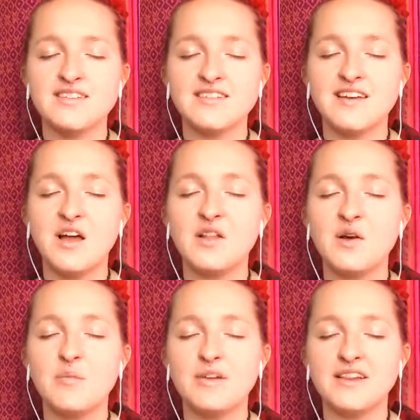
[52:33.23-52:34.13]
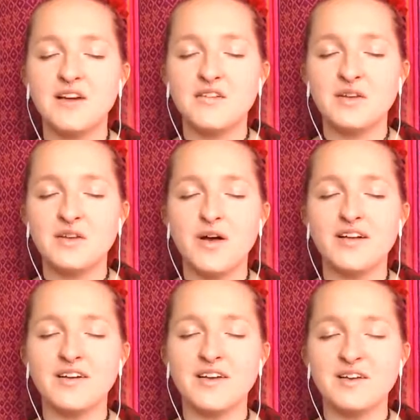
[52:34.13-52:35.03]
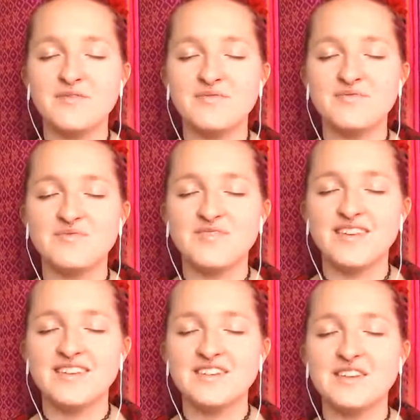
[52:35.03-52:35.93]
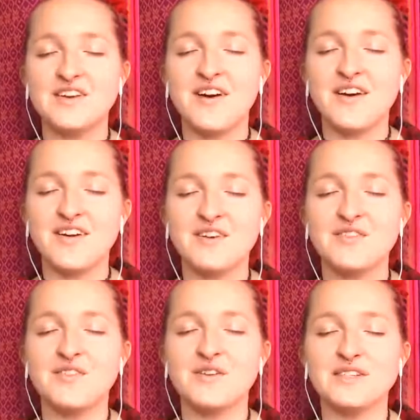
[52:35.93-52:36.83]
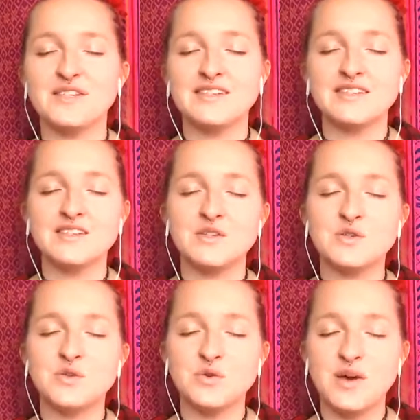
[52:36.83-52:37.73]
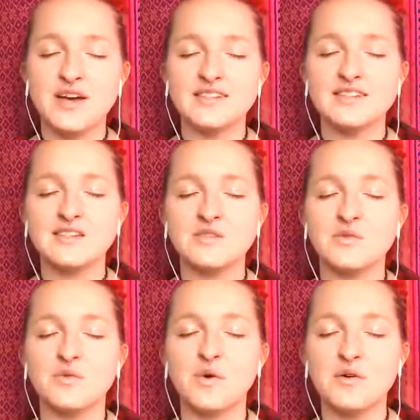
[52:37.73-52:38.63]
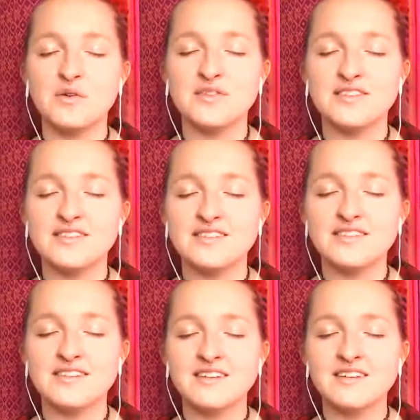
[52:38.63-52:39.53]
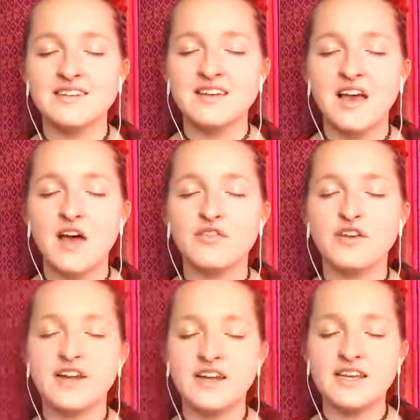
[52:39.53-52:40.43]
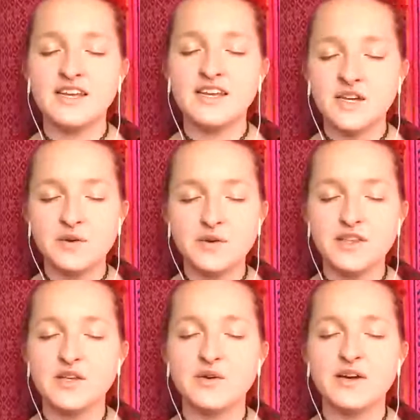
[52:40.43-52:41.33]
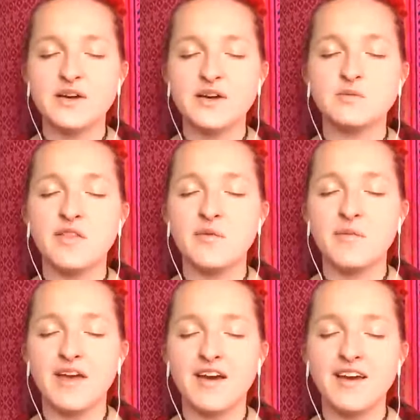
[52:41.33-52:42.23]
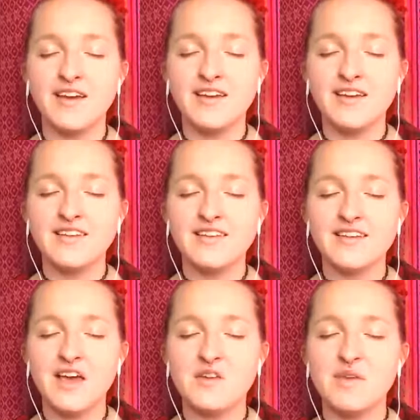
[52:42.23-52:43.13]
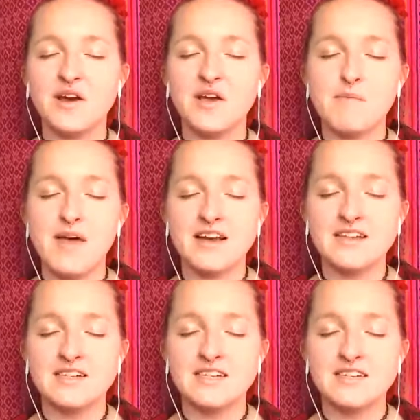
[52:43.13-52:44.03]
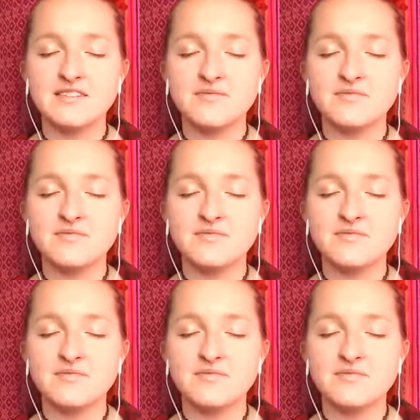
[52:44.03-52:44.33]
Hello, beloved. Welcome to the Garden of Roses and to the true essence of the rose. Aphrodite is here with you, as is Mother Mary and Mary Magdalene.